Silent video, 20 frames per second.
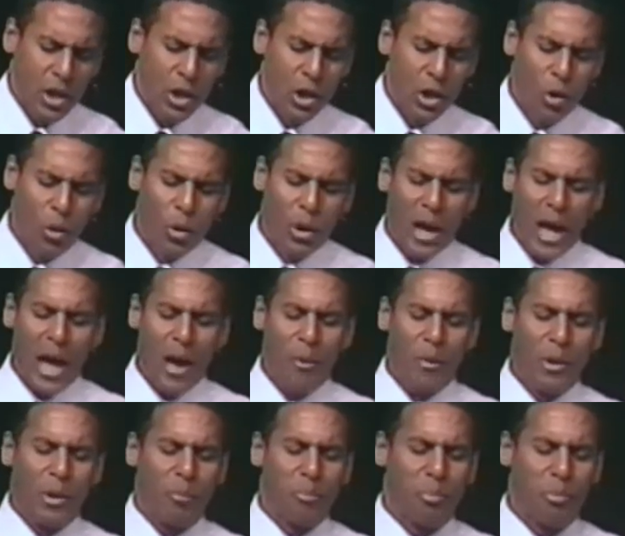Lord, I
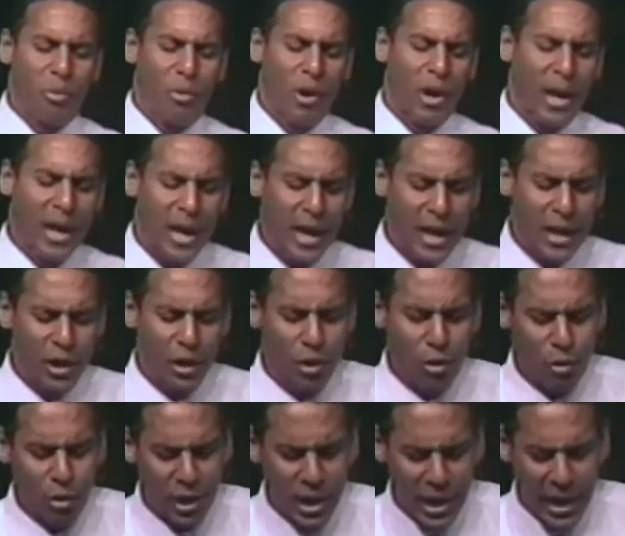want to pray and
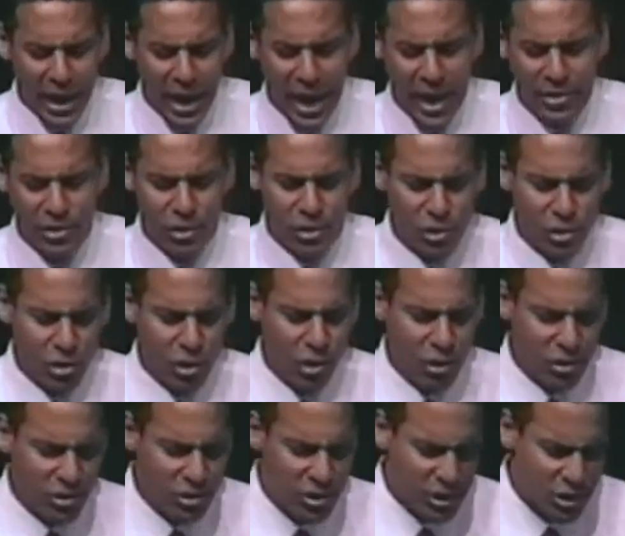agree as a
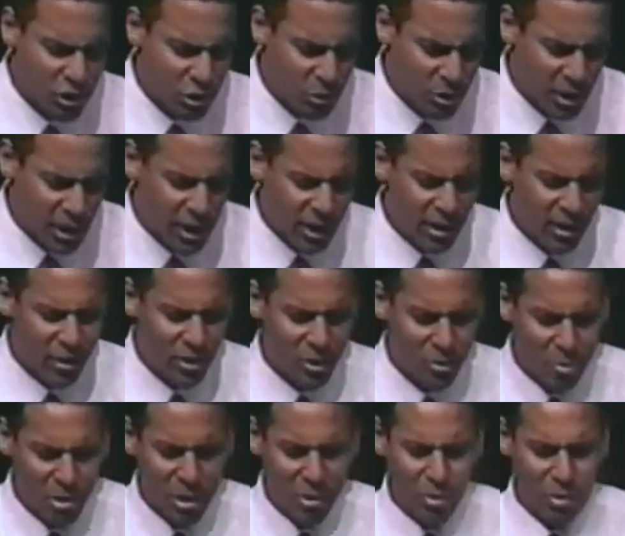church that you would heal the
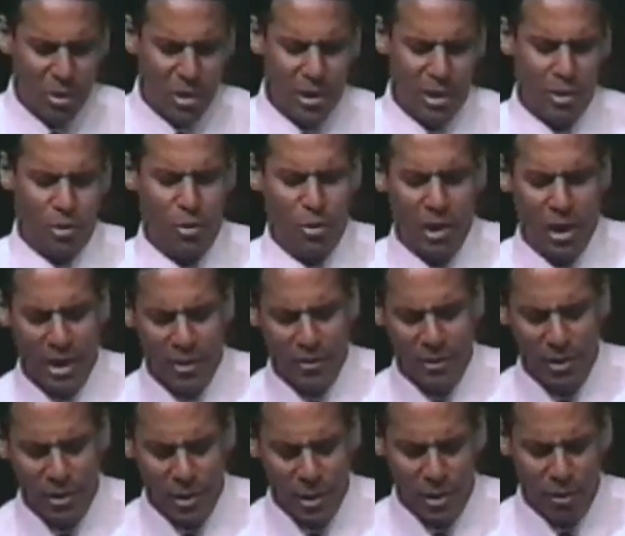people here who have
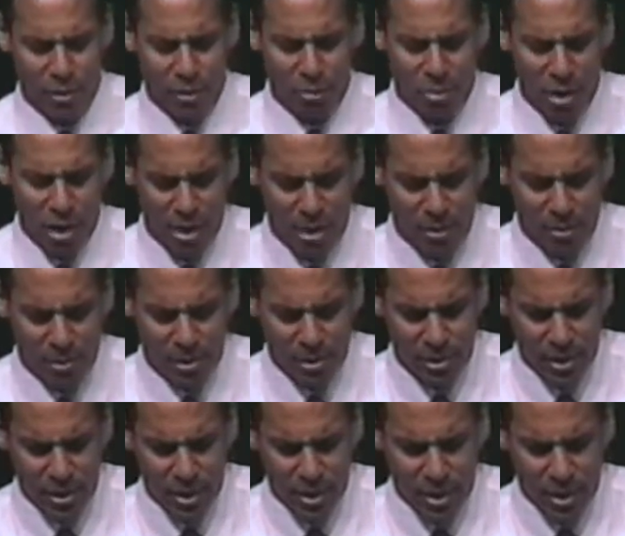hearing problems.
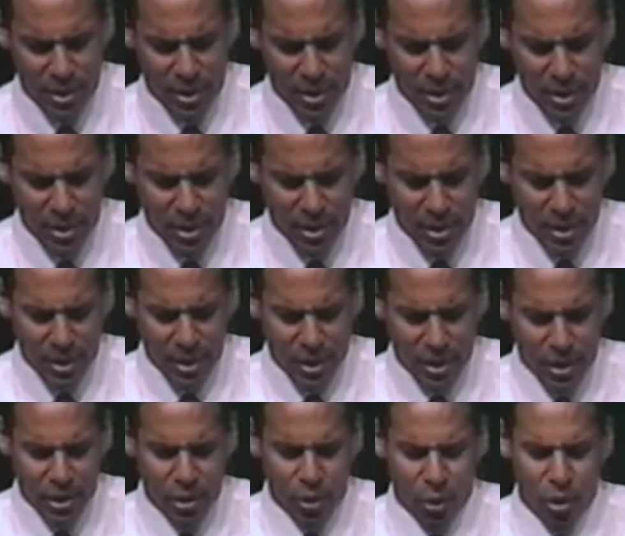
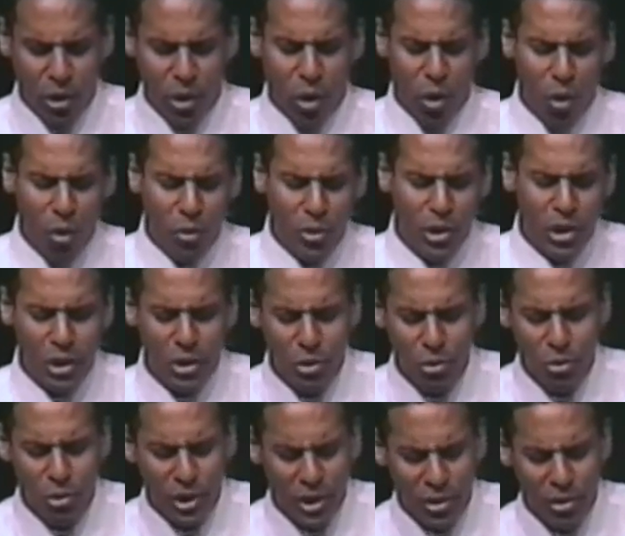Lord, only
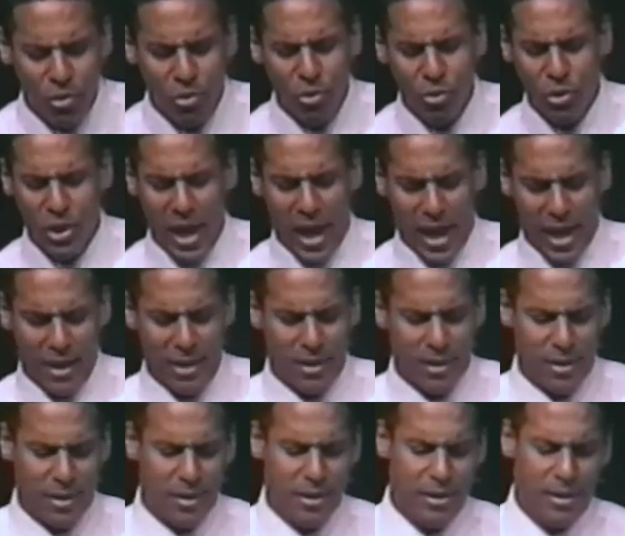you can do that,
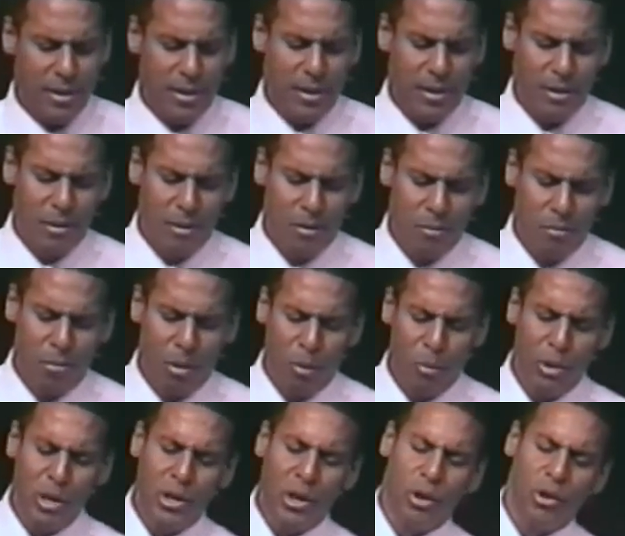but
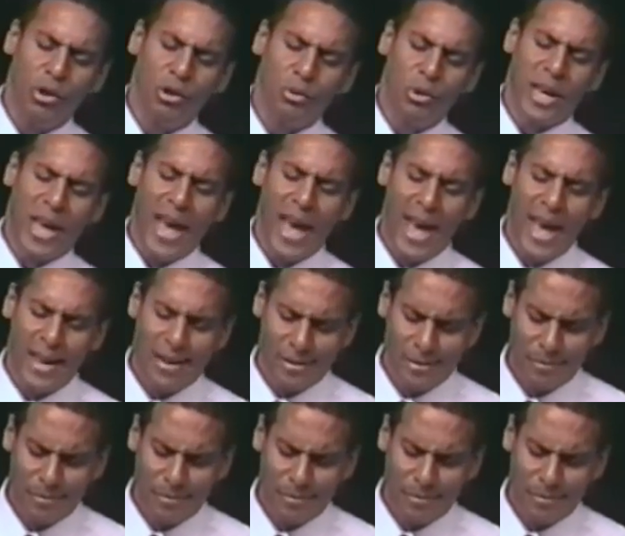we know you can.